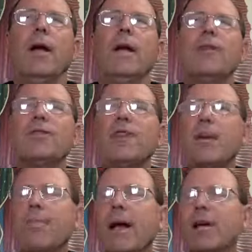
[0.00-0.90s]
and you
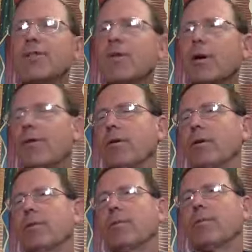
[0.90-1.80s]
see a picture of
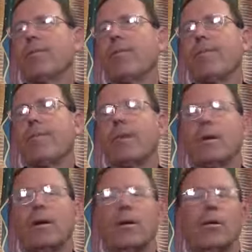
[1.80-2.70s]
her
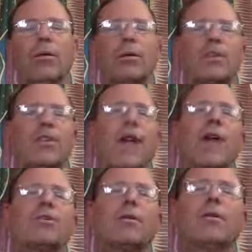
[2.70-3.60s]
or a
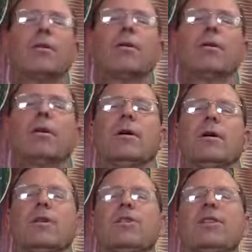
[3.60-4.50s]
statue of her.
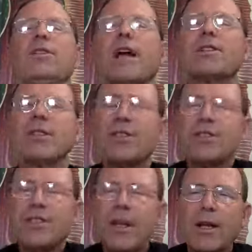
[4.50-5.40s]
She's actually
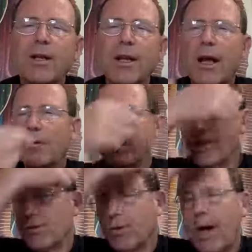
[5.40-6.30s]
sitting down
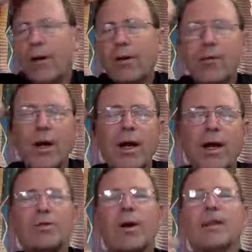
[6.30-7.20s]
with a crown over her
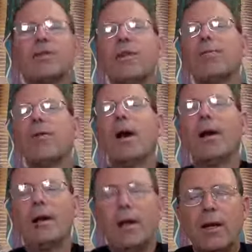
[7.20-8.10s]
head, dressed in
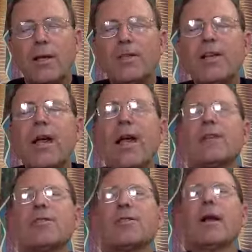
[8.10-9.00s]
white. She
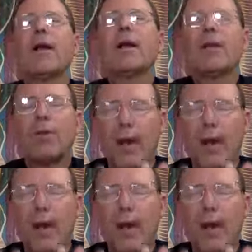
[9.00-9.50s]
has her head in